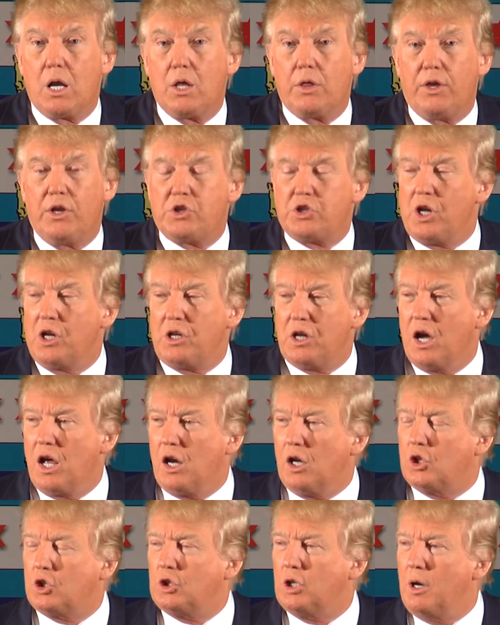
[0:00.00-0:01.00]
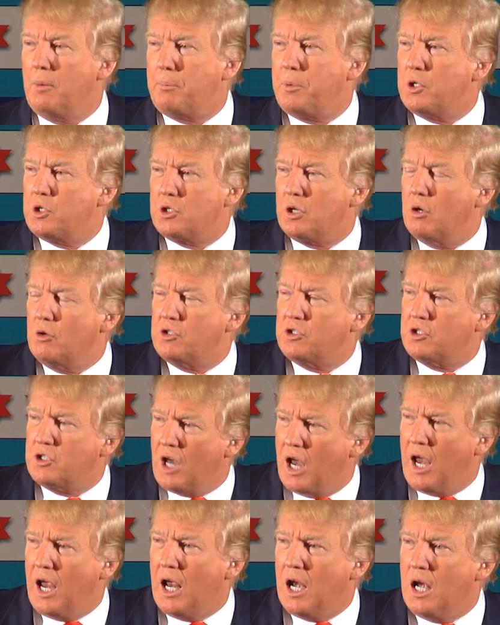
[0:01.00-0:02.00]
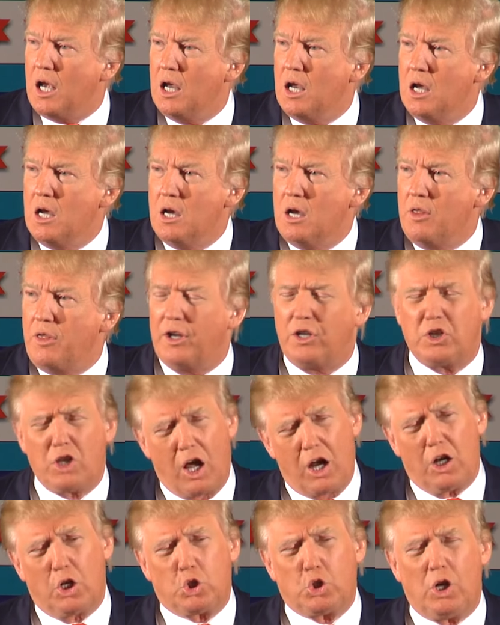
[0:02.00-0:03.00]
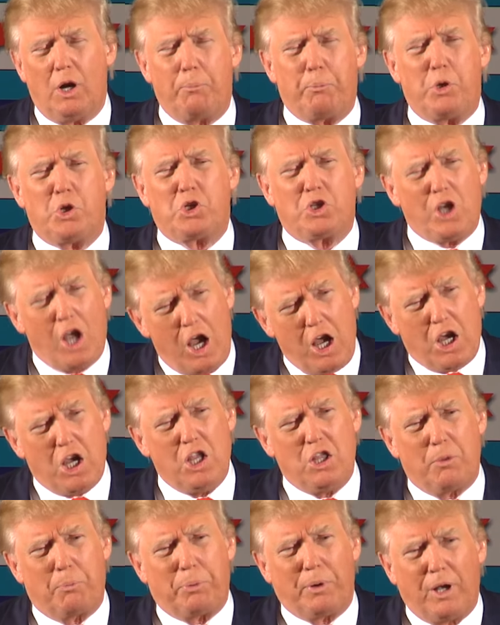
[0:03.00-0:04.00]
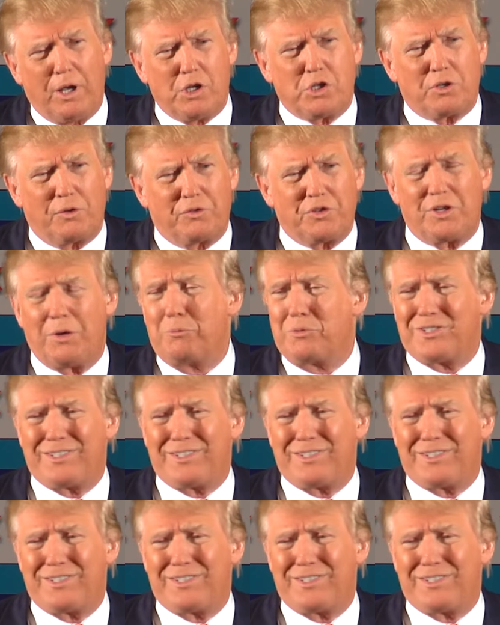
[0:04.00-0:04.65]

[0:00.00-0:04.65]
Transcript: they say Donald Trump, it's so sad that Donald Trump is taking the place of some